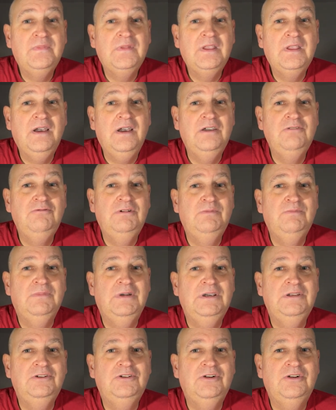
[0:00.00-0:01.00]
I wouldn't
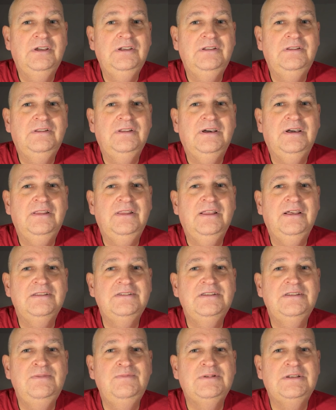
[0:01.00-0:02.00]
mind trying that. That
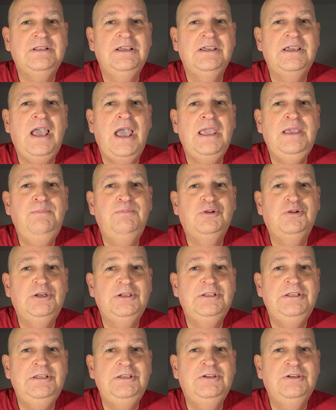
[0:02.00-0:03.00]
seems like a
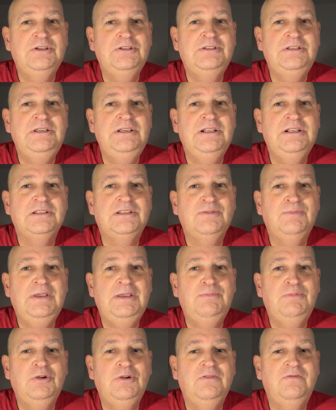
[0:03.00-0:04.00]
pretty good deal, to be
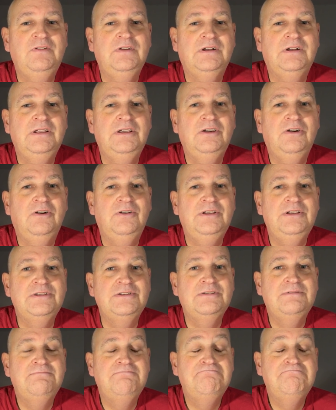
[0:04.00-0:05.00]
perfectly
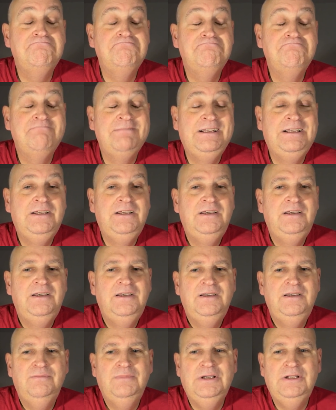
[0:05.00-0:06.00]
honest.
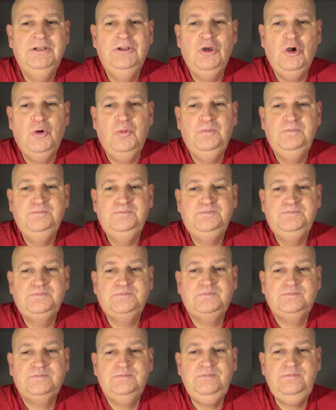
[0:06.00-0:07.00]
But no.
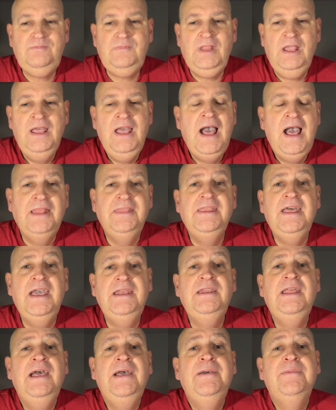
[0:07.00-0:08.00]
And
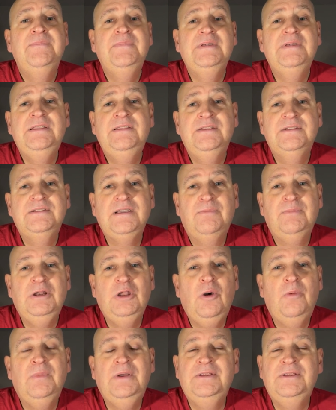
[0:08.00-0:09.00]
then, in the tumble
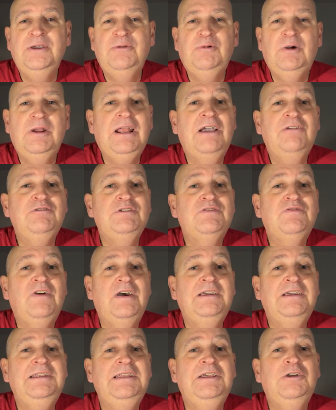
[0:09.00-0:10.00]
on Monday, when I was
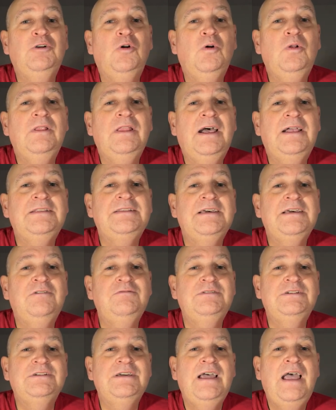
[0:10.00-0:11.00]
finding all that
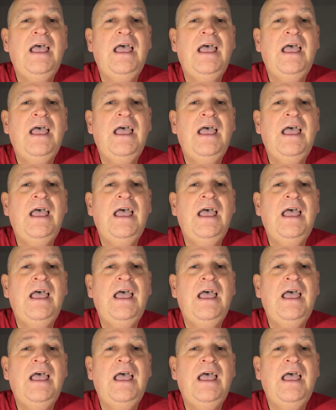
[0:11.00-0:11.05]
out,